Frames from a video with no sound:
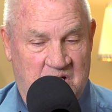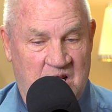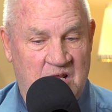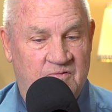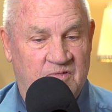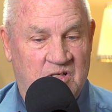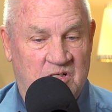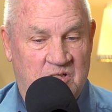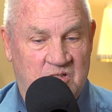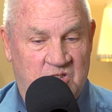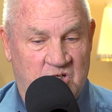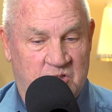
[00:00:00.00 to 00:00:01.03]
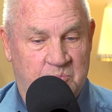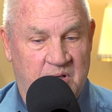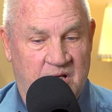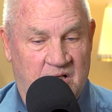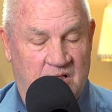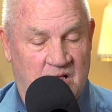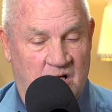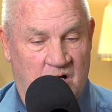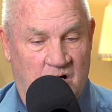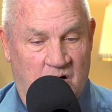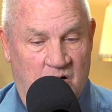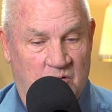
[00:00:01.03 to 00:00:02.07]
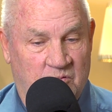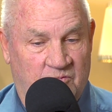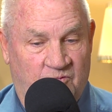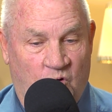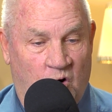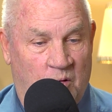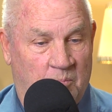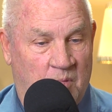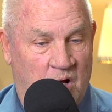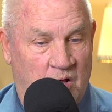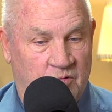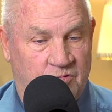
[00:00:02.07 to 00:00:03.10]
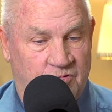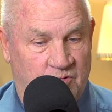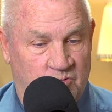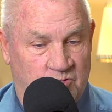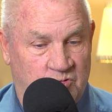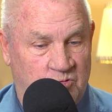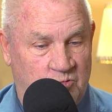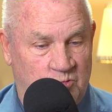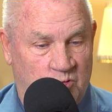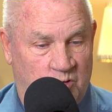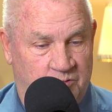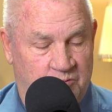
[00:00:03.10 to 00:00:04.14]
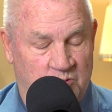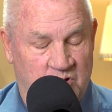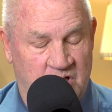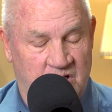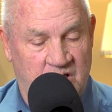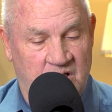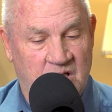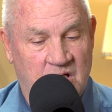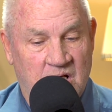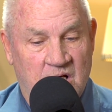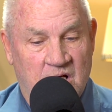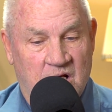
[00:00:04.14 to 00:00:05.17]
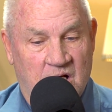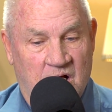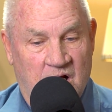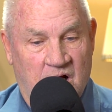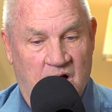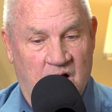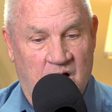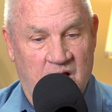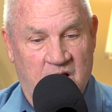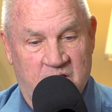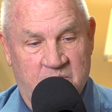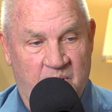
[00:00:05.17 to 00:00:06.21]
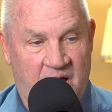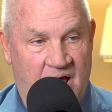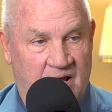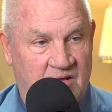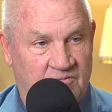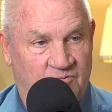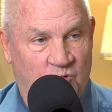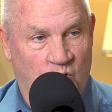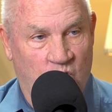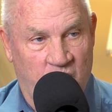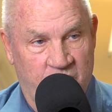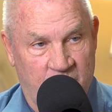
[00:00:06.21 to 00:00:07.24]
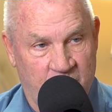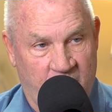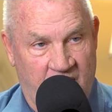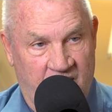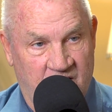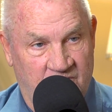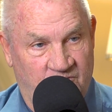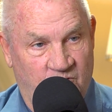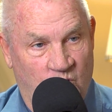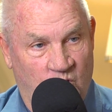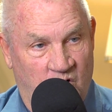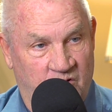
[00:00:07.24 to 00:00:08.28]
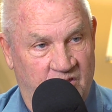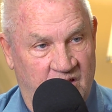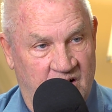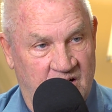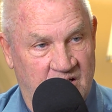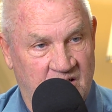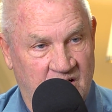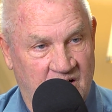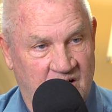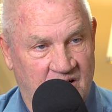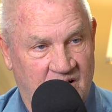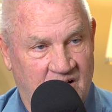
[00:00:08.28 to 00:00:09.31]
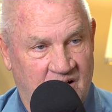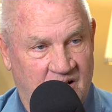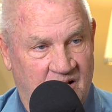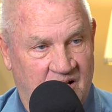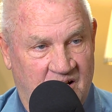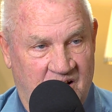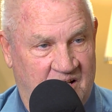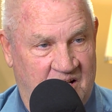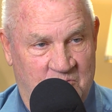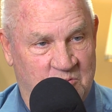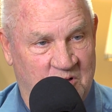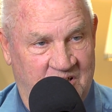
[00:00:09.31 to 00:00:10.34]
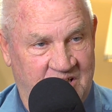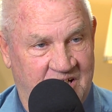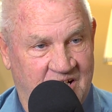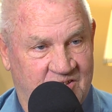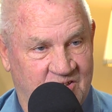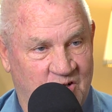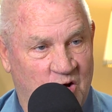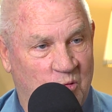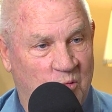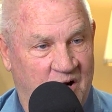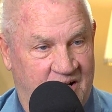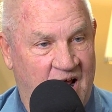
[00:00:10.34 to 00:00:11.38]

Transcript: even just being there for a month or two or three, uh, it's back and forth and back and forth, and it really doesn't know what